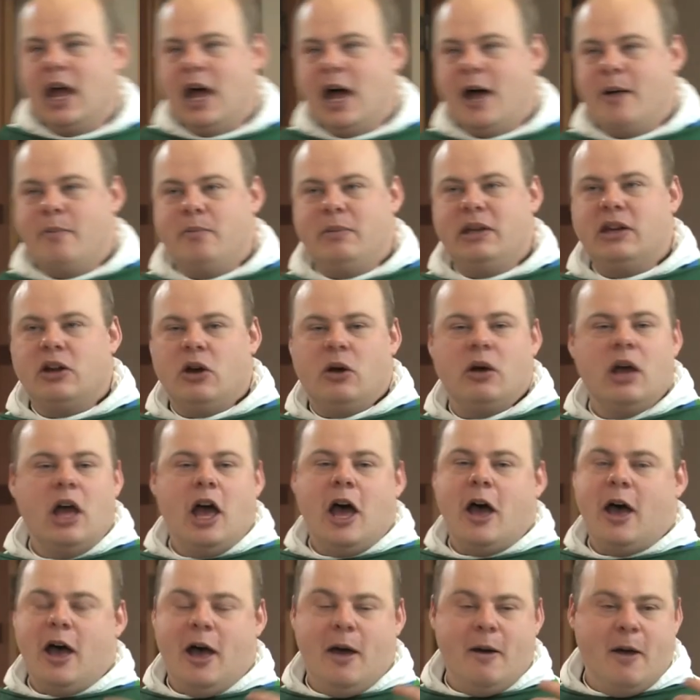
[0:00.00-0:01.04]
uh, meno,
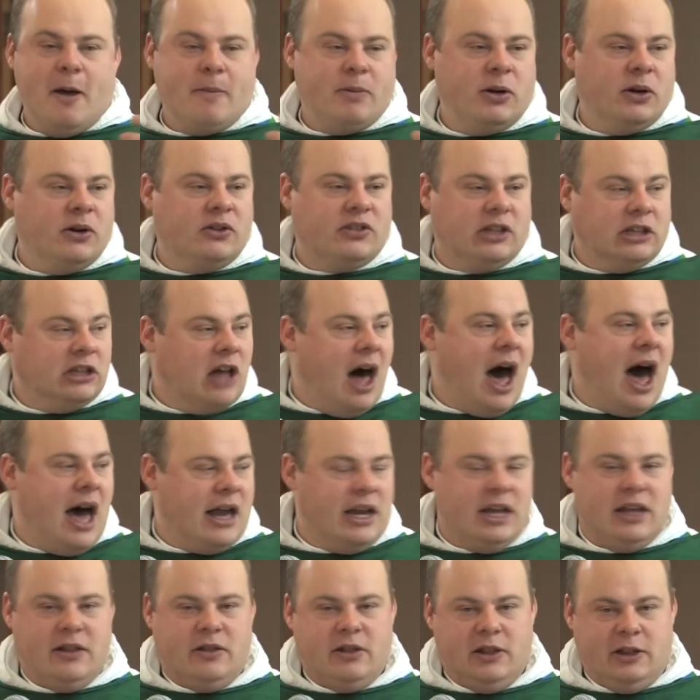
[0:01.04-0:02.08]
uh, uh appears a
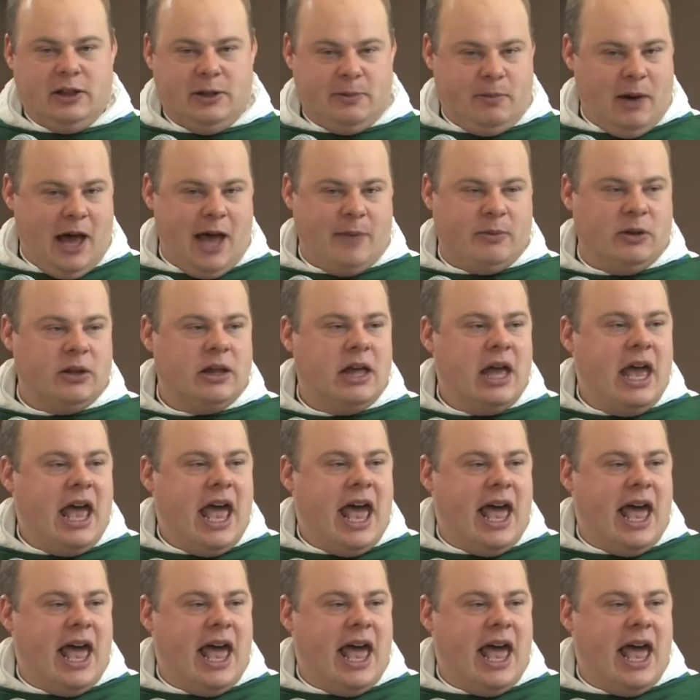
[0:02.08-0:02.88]
lot in the Bible,